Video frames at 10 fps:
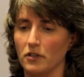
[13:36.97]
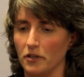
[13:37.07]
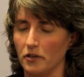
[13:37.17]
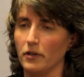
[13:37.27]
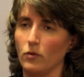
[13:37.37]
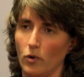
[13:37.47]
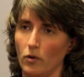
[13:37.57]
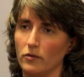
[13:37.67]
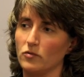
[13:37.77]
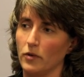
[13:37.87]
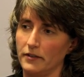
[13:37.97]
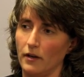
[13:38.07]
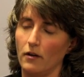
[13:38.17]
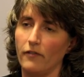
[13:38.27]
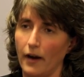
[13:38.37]
Clearly, roads were
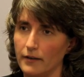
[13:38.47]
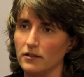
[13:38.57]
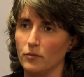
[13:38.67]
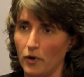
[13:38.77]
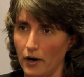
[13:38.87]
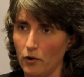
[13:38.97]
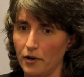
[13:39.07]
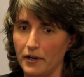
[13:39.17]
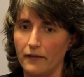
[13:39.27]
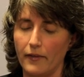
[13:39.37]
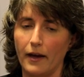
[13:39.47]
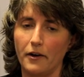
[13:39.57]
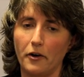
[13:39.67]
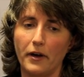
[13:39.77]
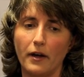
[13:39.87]
identified as a priority in
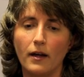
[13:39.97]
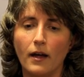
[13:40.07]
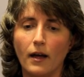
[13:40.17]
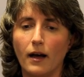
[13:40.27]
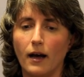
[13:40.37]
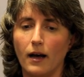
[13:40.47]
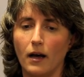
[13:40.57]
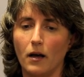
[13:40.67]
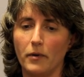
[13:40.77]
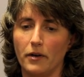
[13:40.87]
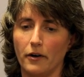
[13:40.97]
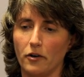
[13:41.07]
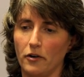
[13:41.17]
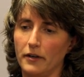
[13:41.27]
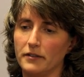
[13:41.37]
that area. In our
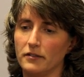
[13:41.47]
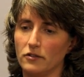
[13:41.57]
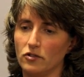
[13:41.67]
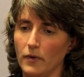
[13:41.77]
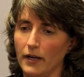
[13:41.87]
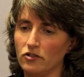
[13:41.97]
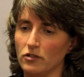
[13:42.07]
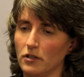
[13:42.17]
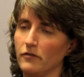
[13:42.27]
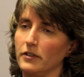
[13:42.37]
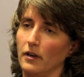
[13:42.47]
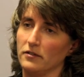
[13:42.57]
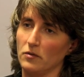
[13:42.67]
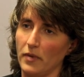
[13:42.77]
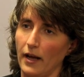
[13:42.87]
current situation, if it
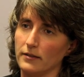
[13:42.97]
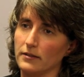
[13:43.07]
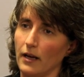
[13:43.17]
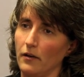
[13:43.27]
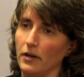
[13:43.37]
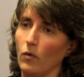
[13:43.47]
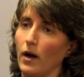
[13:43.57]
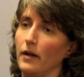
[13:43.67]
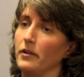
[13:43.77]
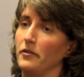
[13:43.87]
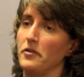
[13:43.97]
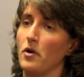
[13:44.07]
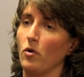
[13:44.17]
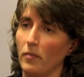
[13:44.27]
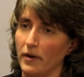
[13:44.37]
doesn't pass countywide, then
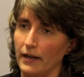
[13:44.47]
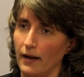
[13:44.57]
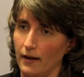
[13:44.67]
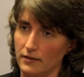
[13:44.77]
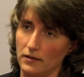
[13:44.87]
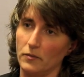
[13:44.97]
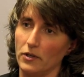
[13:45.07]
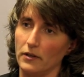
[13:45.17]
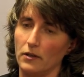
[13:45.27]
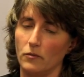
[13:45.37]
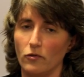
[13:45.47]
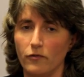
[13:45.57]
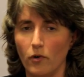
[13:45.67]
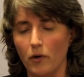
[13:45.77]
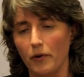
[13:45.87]
nobody has the ability to move
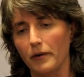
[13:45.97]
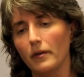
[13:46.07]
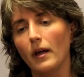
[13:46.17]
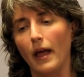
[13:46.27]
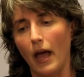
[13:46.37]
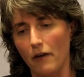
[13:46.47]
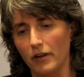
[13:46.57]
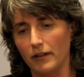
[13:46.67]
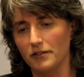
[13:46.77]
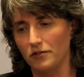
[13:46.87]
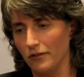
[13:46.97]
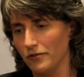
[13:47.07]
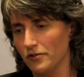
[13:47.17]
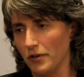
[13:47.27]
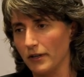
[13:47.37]
forward. Having these
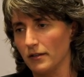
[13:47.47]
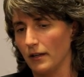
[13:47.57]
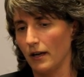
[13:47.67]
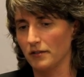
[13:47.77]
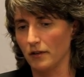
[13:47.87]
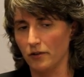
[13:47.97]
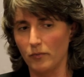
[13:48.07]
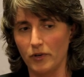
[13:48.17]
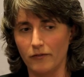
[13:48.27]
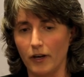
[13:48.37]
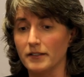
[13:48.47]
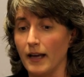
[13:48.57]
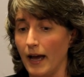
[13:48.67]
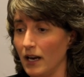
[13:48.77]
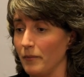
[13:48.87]
districts allows a little bit of
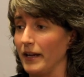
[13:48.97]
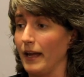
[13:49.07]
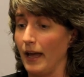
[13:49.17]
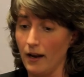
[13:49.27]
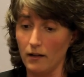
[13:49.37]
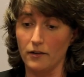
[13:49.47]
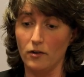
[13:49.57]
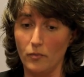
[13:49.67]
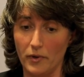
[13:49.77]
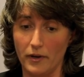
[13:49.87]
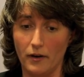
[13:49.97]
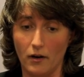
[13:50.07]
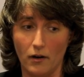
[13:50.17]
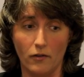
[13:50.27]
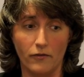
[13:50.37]
autonomy and a little bit
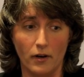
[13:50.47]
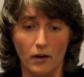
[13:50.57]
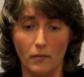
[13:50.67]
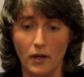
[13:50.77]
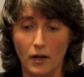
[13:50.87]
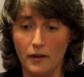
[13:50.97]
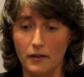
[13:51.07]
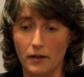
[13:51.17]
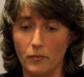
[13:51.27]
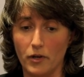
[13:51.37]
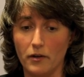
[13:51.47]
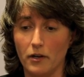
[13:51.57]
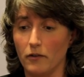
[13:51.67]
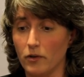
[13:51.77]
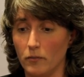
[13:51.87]
of the
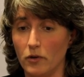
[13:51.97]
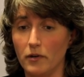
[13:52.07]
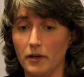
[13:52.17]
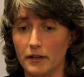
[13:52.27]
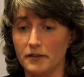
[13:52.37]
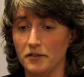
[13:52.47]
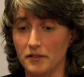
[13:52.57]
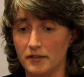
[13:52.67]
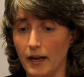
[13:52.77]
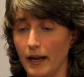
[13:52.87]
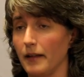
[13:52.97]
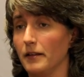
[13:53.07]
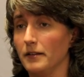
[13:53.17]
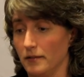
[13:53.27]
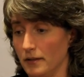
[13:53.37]
ability of communities to say, hey,
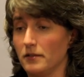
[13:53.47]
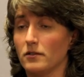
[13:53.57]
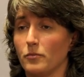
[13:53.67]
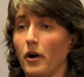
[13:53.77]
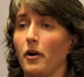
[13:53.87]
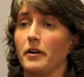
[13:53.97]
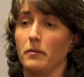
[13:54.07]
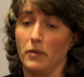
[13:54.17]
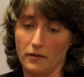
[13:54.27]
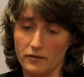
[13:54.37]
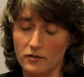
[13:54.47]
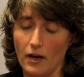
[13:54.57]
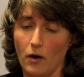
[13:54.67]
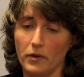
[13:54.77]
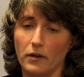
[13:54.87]
this is a priority to me, and this is
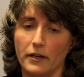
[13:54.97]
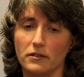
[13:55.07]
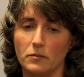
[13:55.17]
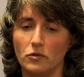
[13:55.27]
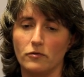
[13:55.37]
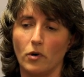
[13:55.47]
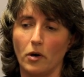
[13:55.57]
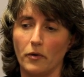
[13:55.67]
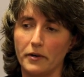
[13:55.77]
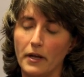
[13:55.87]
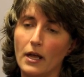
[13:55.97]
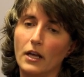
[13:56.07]
how we'd like to move forward.